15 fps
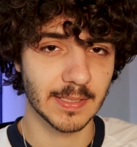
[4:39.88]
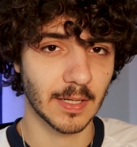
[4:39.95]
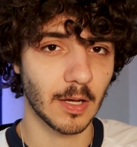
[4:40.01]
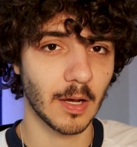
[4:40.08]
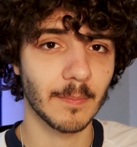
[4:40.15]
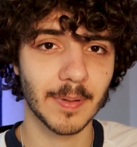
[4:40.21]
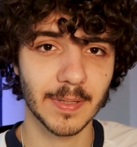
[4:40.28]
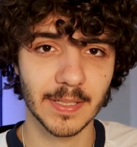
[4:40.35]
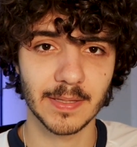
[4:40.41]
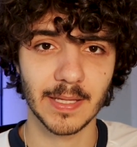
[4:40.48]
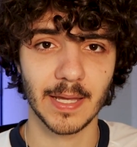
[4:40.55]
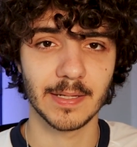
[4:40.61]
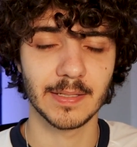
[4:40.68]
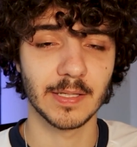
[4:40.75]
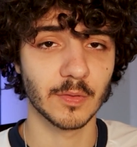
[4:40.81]
company
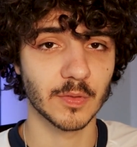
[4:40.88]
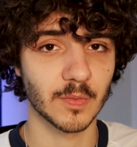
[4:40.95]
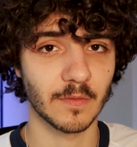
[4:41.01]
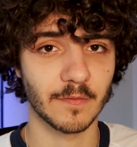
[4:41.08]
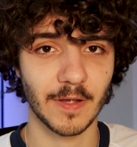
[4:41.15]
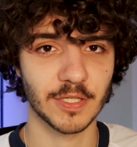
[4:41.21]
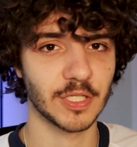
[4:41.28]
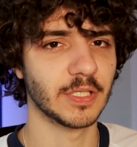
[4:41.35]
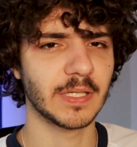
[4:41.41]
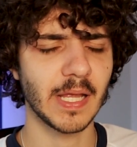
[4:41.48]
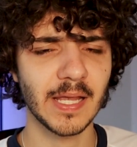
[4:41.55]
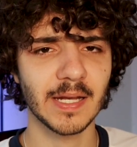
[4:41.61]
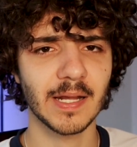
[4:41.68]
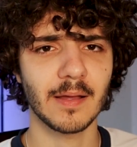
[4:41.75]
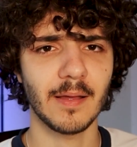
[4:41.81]
that deals with fetching
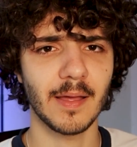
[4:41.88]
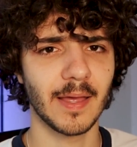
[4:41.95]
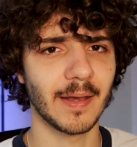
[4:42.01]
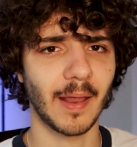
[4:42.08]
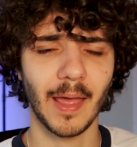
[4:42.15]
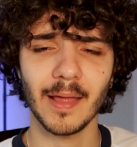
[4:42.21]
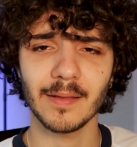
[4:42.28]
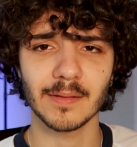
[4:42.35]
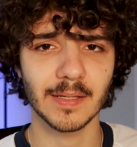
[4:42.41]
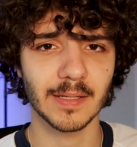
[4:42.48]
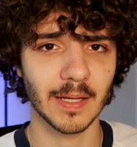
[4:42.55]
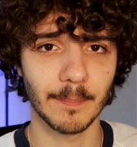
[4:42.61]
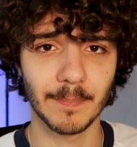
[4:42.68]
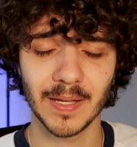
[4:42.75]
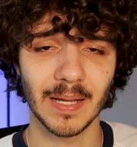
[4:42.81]
data and handling
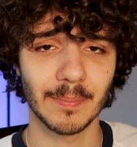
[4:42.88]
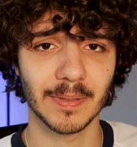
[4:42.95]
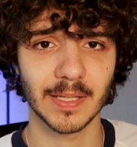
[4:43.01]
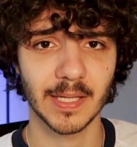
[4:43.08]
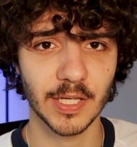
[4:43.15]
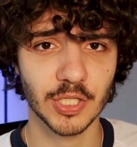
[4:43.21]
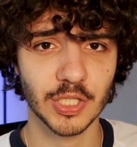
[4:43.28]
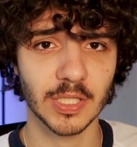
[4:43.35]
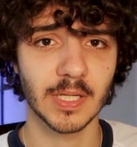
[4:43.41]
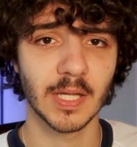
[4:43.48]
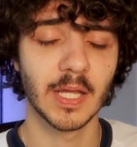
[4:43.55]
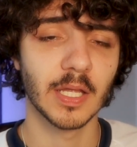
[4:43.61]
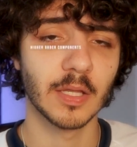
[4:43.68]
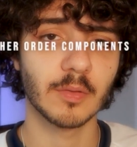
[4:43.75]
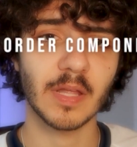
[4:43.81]
a big application,
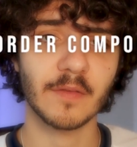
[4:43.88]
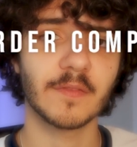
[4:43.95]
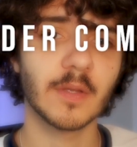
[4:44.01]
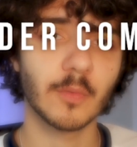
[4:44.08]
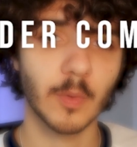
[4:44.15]
you'll definitely